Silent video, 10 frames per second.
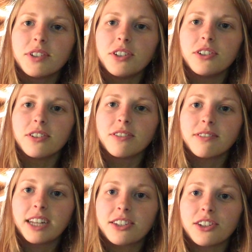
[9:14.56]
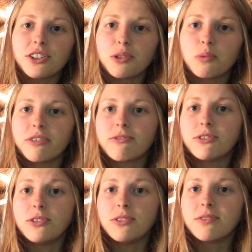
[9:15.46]
You'll get to learn what
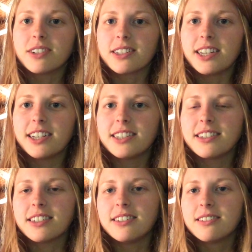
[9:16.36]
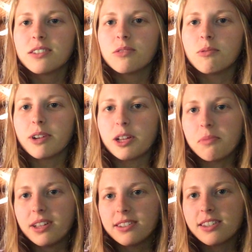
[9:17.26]
food really is and what it
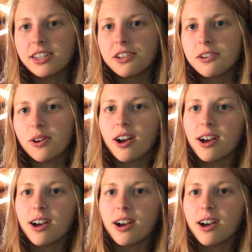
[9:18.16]
means to you.